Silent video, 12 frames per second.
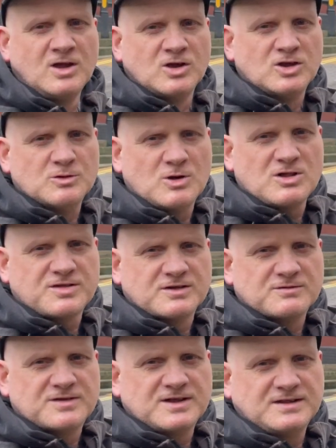You
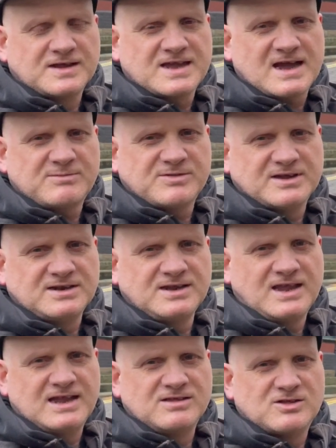also see the captain
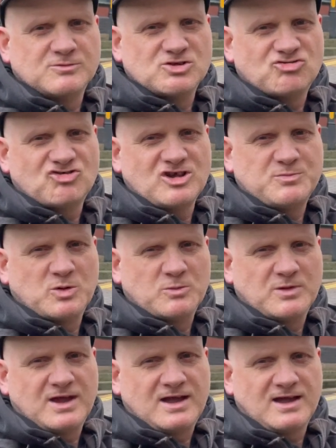get into his Jeep up
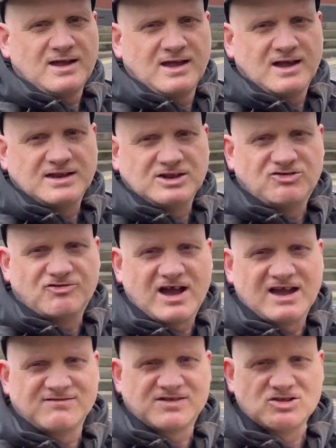there, and he
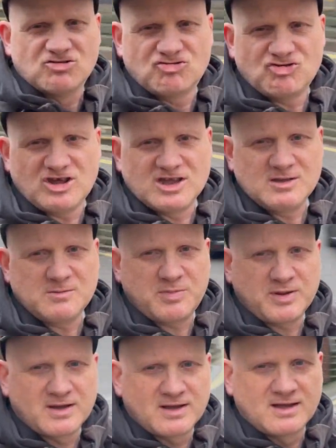drives his Jeep
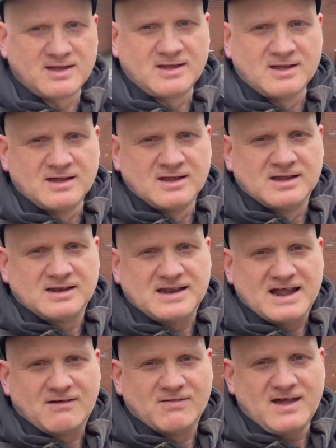
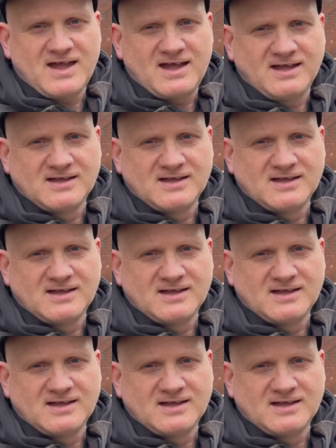down there.